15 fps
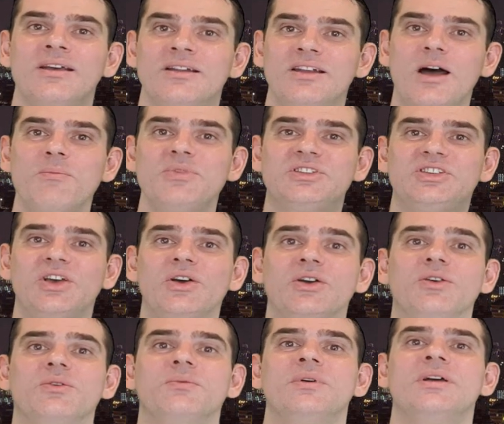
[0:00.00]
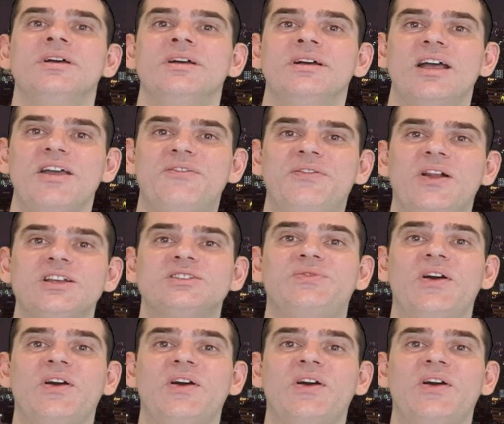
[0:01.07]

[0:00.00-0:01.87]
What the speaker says: Number 2. It floods